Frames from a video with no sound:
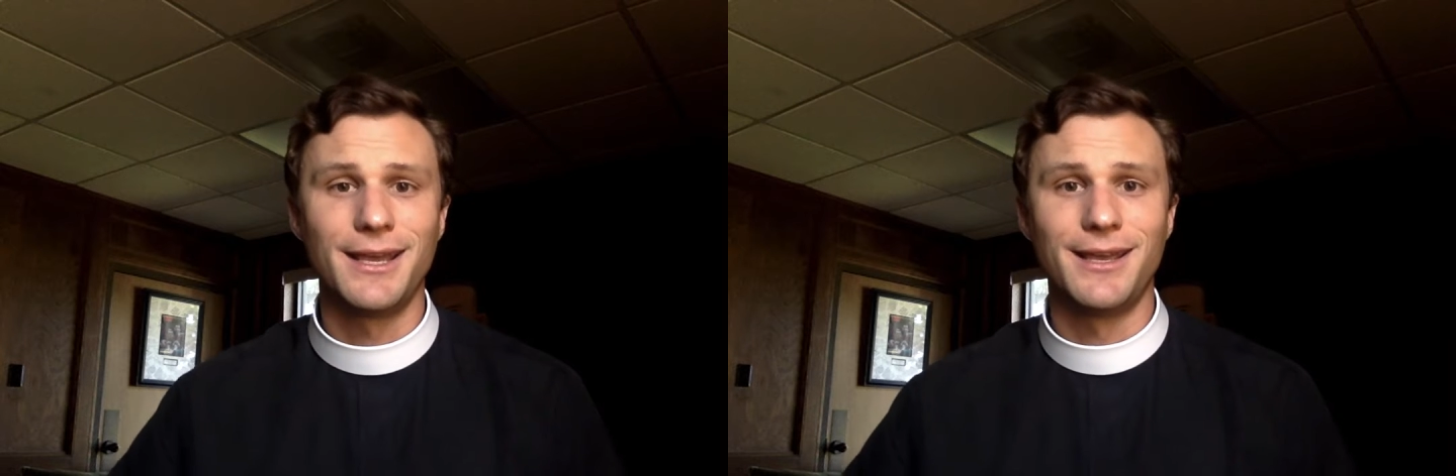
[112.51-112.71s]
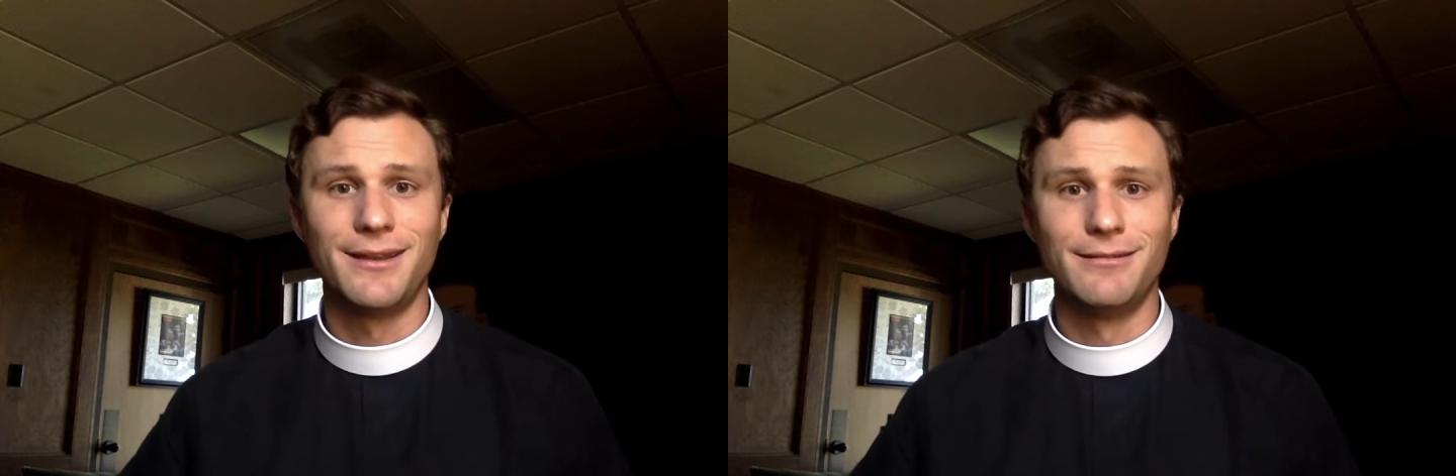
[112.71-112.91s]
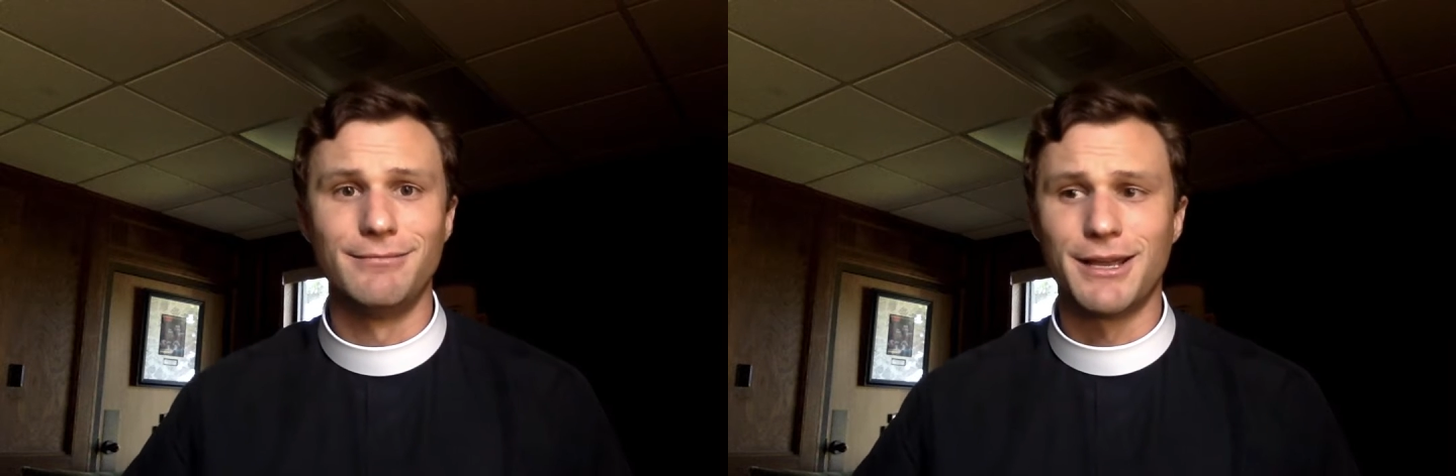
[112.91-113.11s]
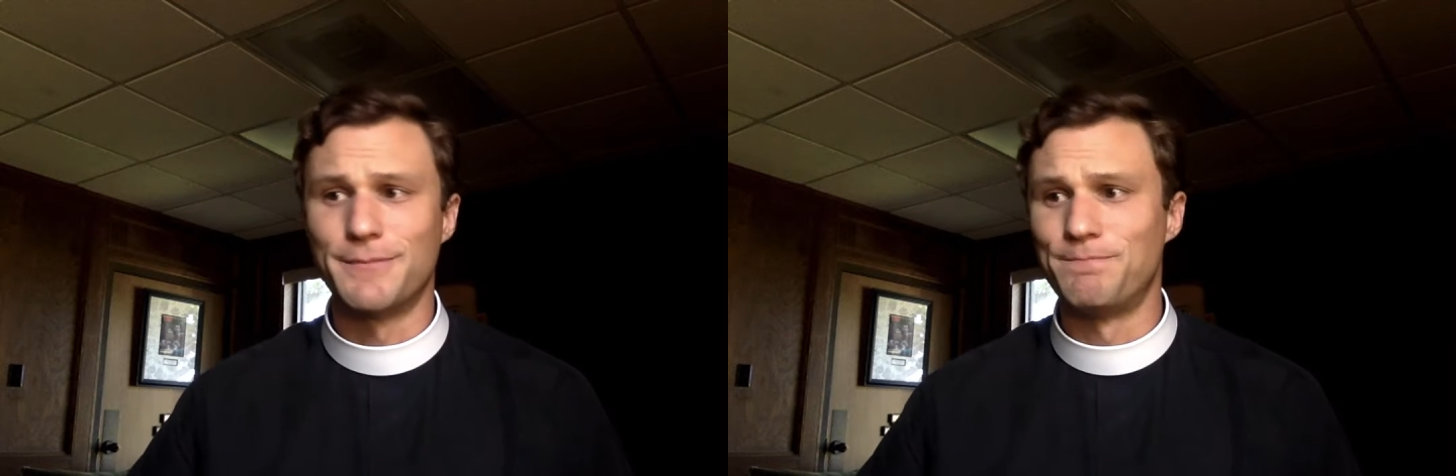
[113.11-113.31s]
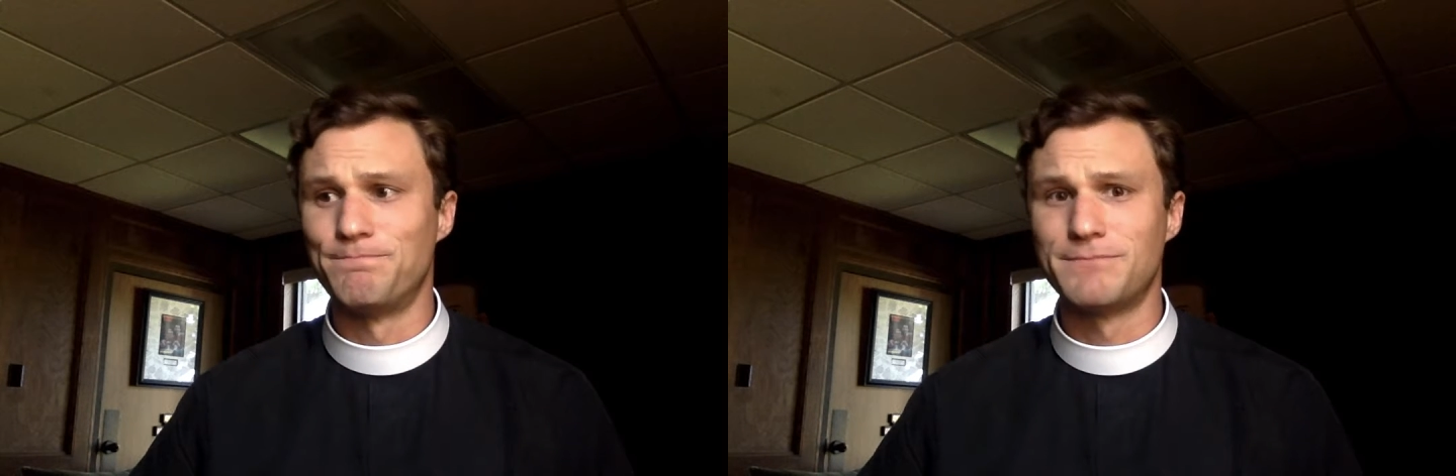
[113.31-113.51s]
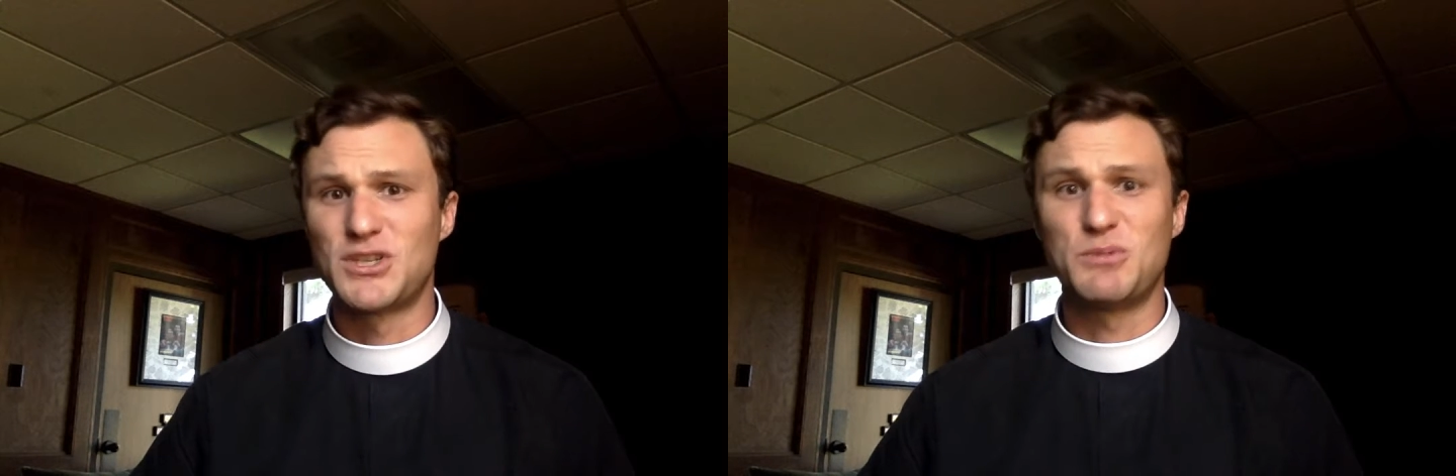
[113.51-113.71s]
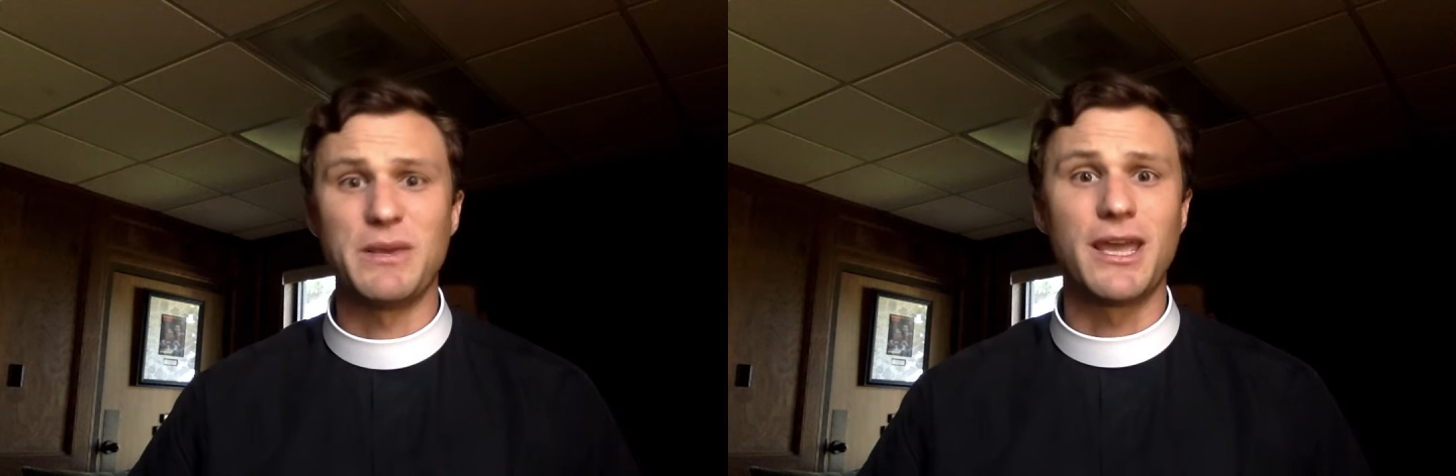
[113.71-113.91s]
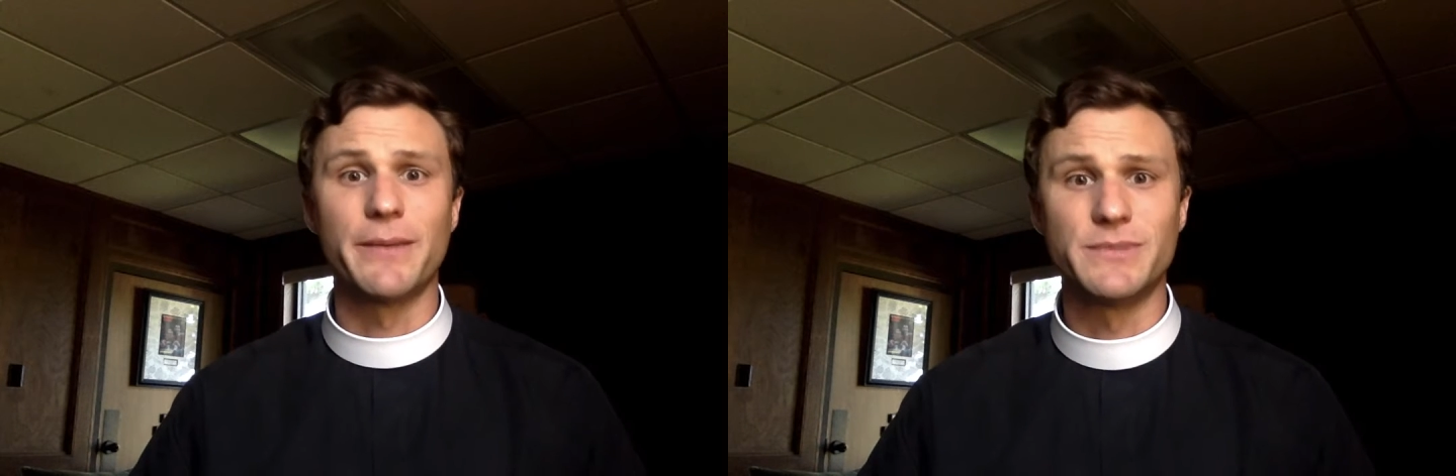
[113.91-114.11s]
and
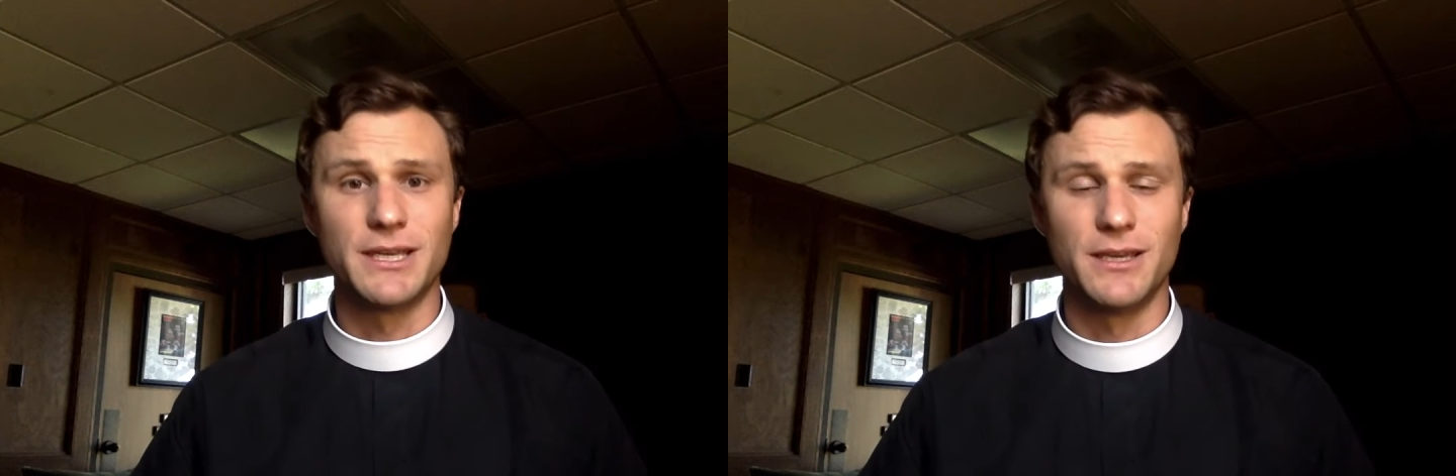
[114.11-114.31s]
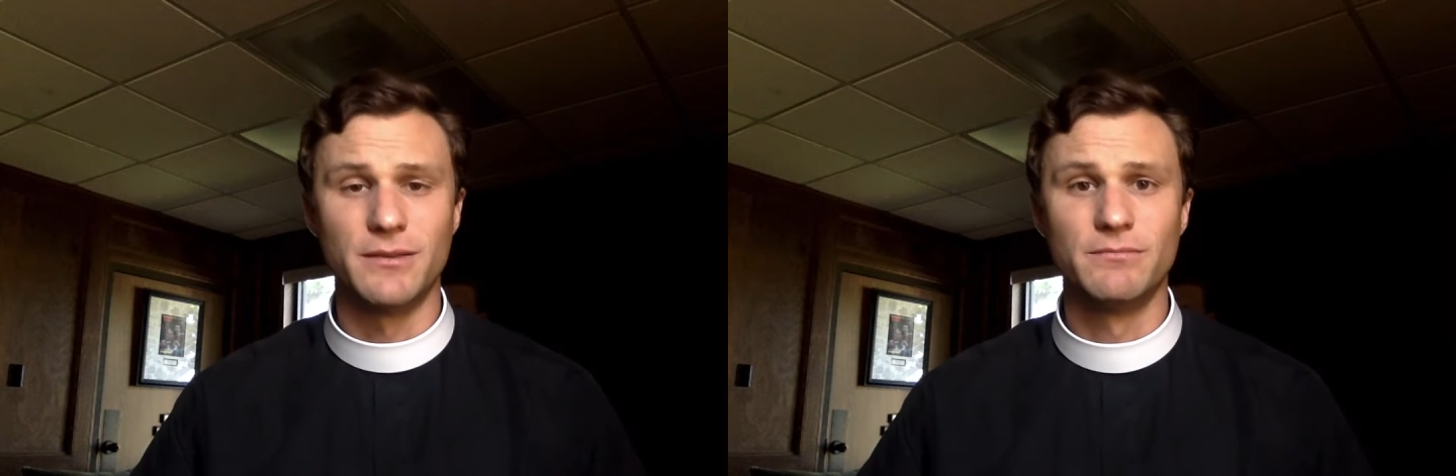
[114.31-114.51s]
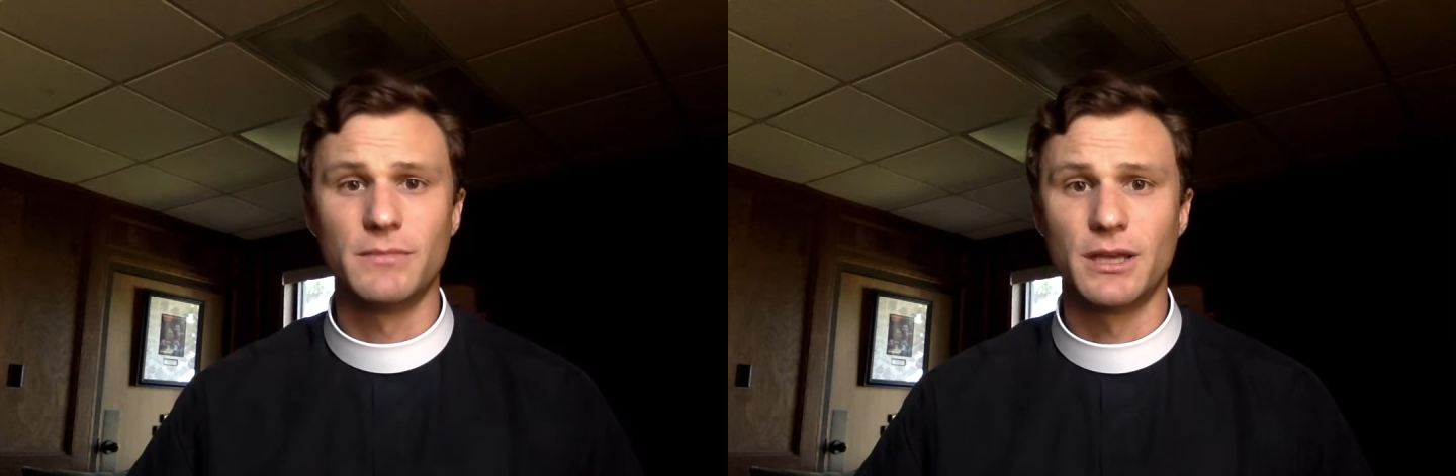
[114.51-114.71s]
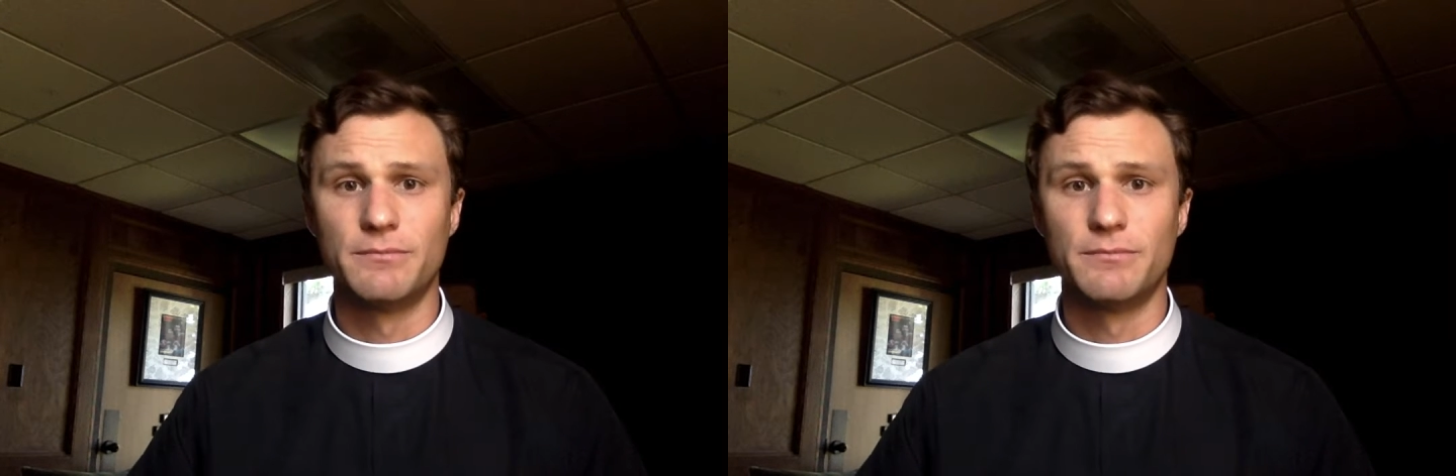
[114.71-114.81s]
speak up to him,